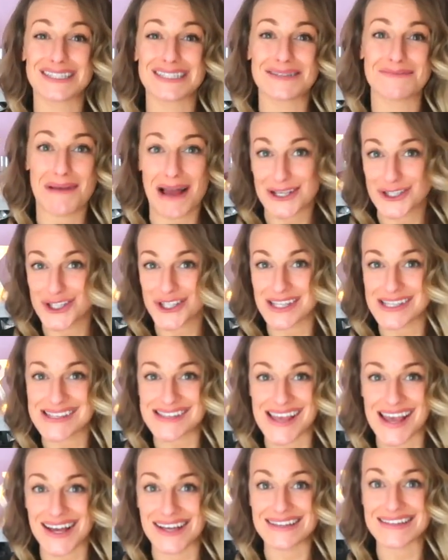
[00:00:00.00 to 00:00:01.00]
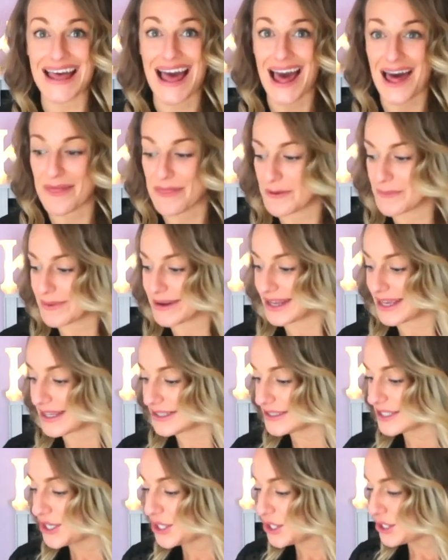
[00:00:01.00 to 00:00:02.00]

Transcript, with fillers: smashing the sales at the minute